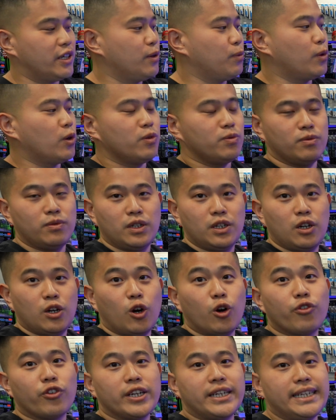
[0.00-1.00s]
it won't
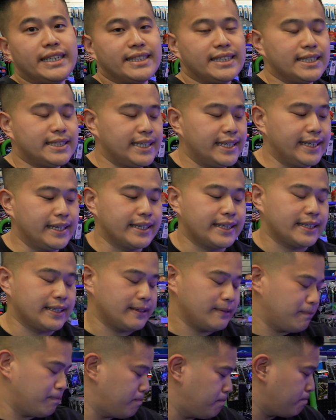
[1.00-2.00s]
overheat the tank.
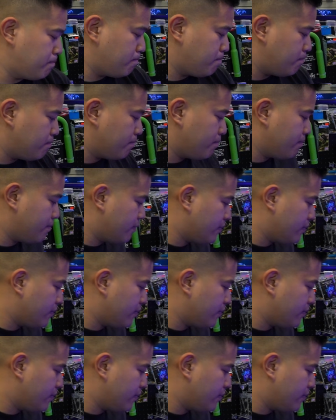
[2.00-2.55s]
Also, the one